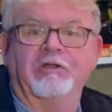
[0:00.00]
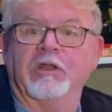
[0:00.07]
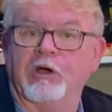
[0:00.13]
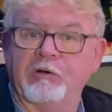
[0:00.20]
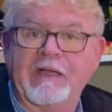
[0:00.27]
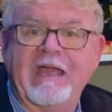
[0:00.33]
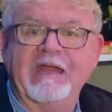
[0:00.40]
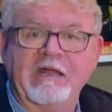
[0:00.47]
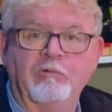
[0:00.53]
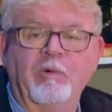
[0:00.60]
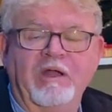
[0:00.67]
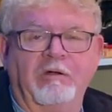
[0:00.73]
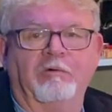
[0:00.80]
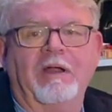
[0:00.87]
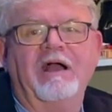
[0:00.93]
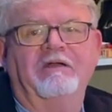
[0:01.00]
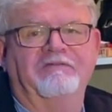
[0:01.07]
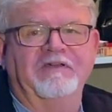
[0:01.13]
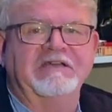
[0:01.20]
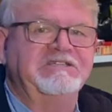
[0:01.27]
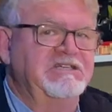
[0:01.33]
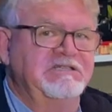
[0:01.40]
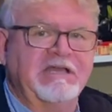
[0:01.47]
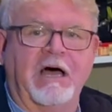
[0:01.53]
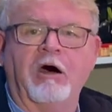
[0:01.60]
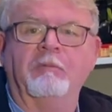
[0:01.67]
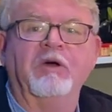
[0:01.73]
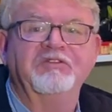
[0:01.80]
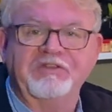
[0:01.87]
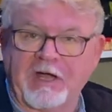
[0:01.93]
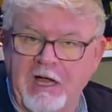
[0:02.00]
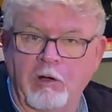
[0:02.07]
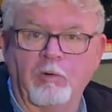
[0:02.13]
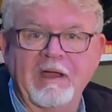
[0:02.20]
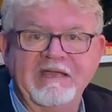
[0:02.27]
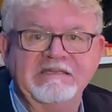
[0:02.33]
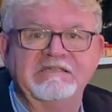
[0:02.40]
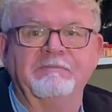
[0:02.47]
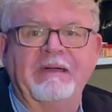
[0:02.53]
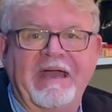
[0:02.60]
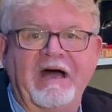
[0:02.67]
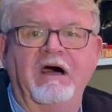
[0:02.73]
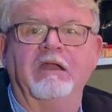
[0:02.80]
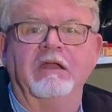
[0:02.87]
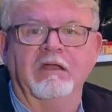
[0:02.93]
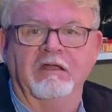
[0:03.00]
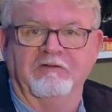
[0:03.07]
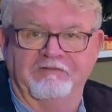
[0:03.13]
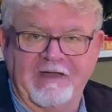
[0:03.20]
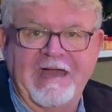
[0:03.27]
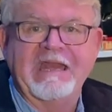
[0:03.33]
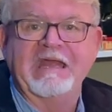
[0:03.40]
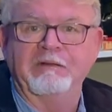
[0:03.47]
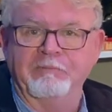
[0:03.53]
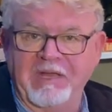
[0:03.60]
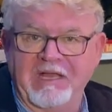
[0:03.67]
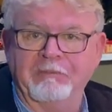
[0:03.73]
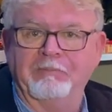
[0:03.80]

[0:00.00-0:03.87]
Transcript: locating winter rockfish is almost always about finding big